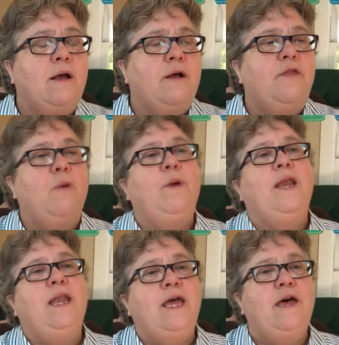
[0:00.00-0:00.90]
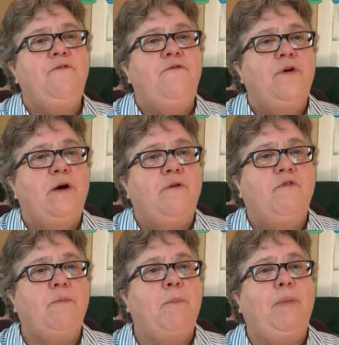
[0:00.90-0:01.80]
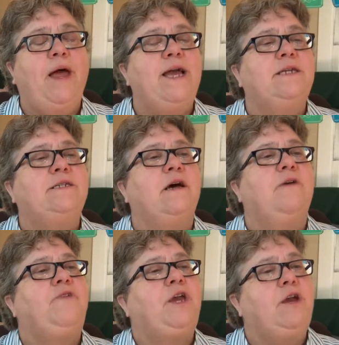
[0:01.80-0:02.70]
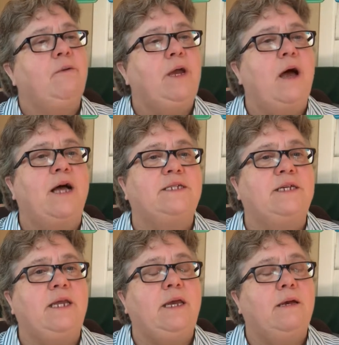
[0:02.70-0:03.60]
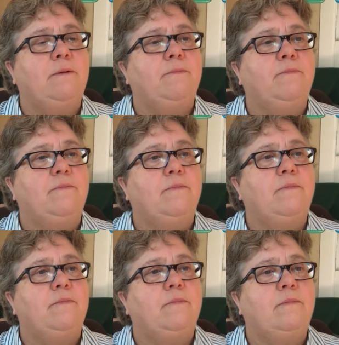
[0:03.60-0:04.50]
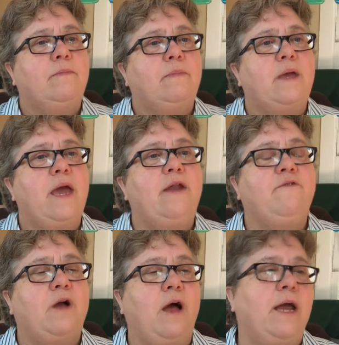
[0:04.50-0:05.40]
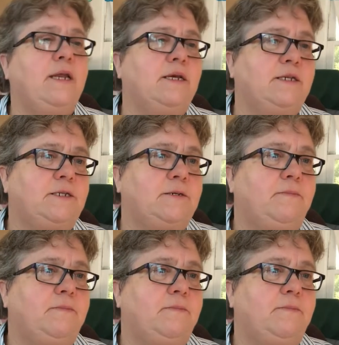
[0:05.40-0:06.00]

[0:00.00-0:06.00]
that we live from a place of curiosity and of kindness.